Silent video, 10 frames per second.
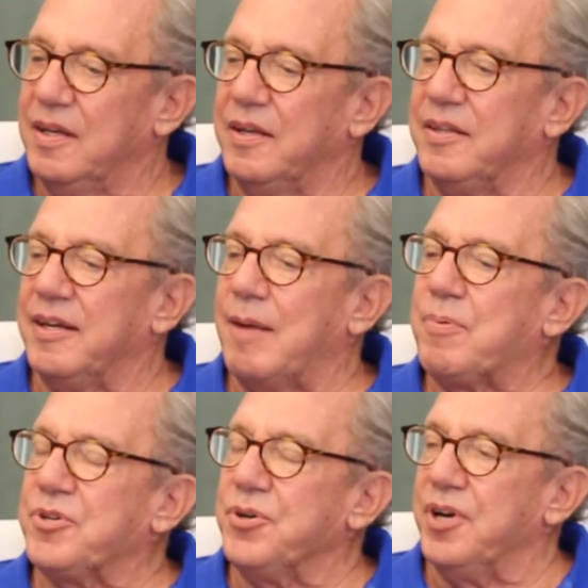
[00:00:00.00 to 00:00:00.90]
The
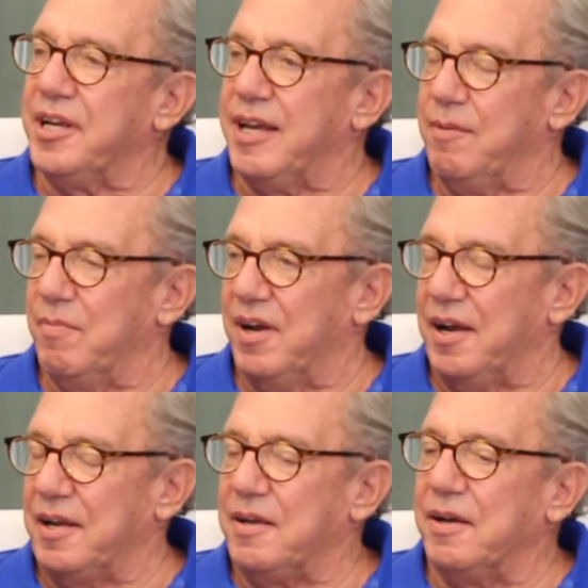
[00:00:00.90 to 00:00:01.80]
opportunity came
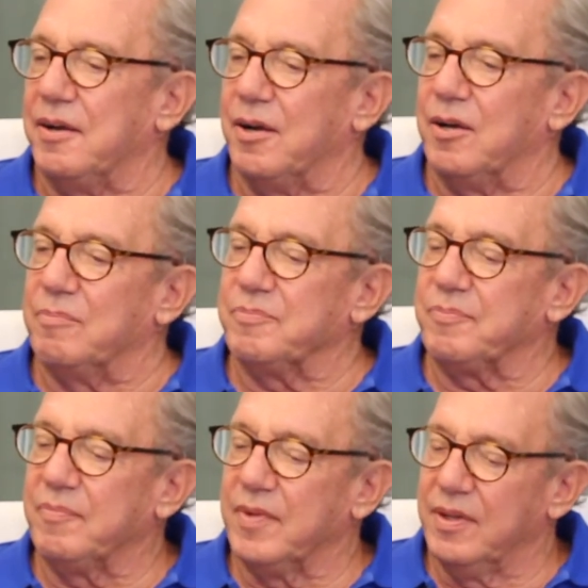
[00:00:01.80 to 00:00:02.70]
by.
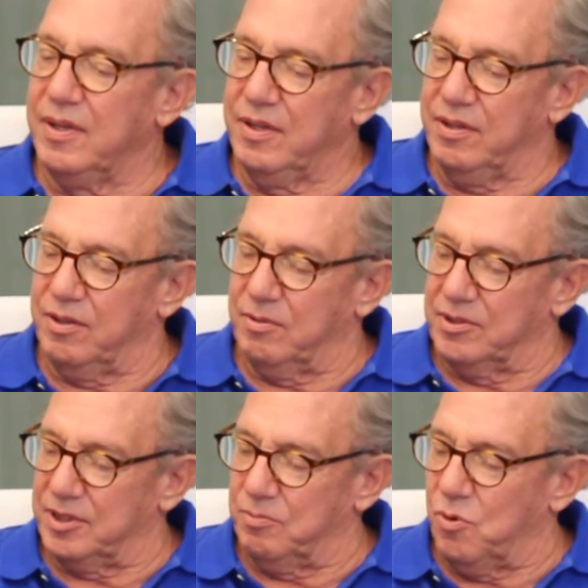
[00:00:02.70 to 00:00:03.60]
There was
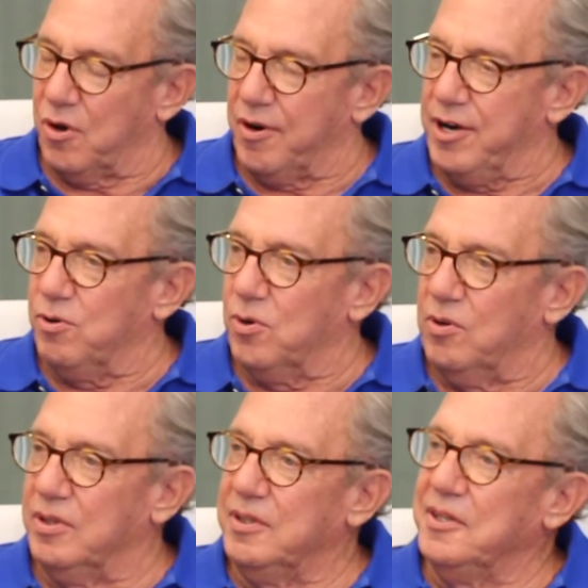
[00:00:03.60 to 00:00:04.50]
a watering
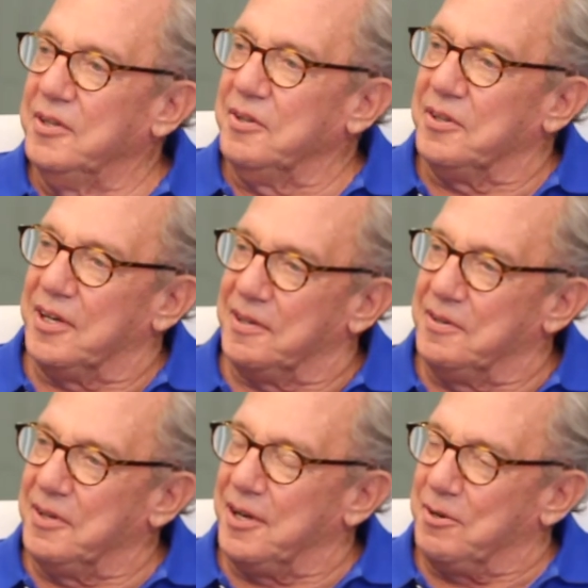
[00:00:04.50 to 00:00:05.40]
hole
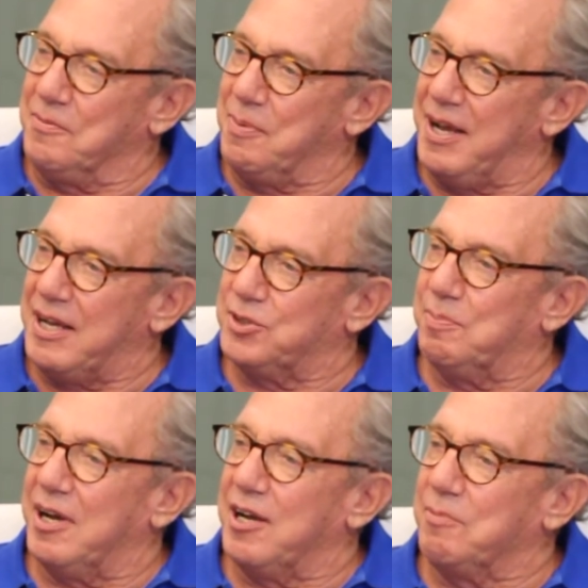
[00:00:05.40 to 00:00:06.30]
that I'd pass
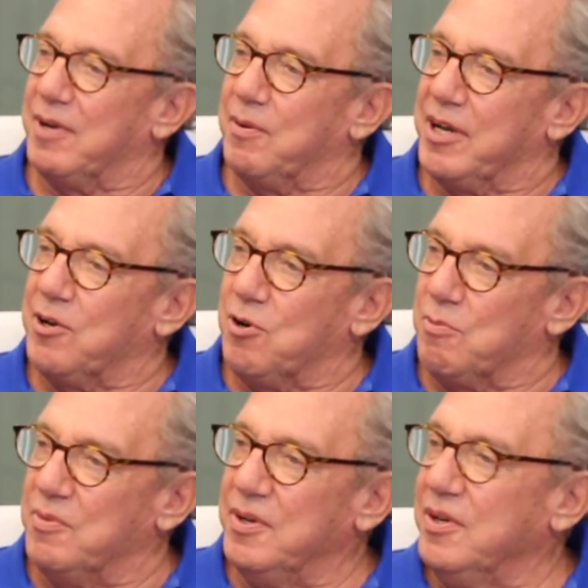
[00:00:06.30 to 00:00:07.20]
by on my way
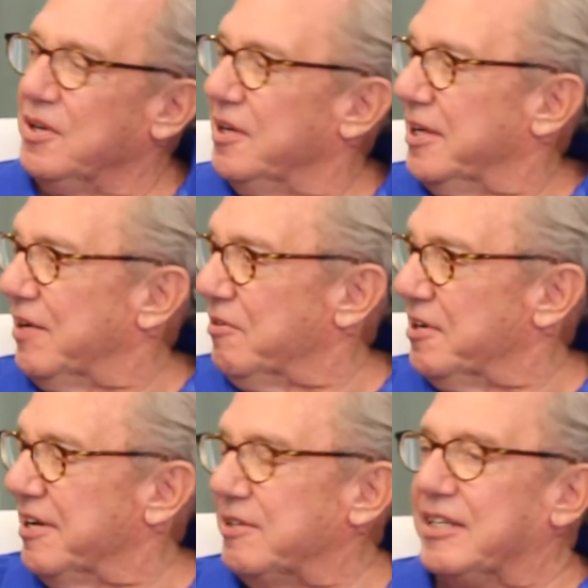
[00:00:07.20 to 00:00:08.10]
home every
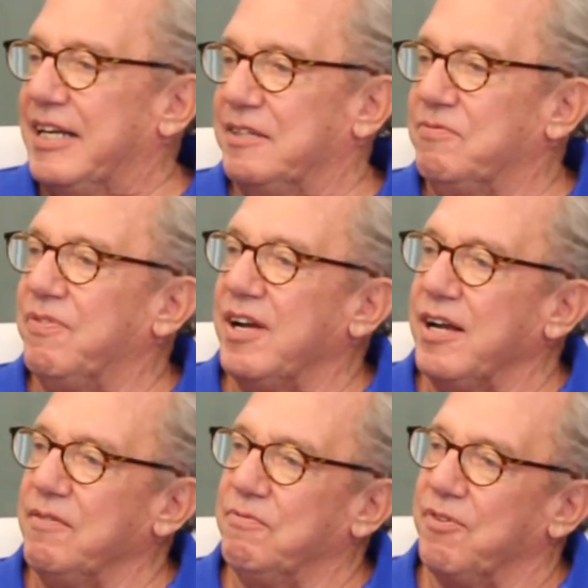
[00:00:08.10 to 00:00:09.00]
night that had
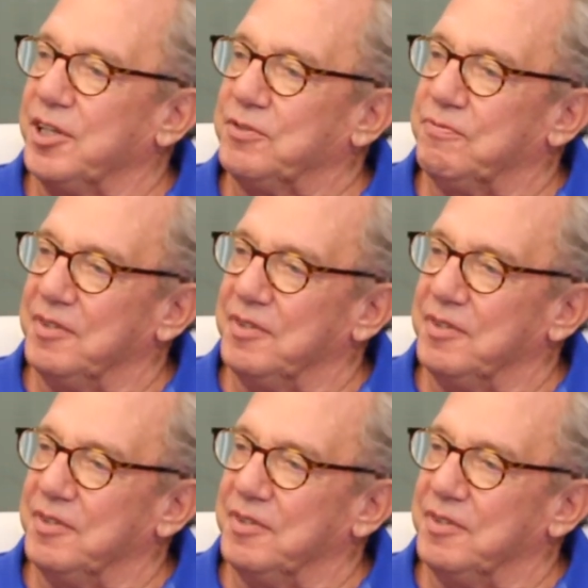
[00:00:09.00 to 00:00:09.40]
fine French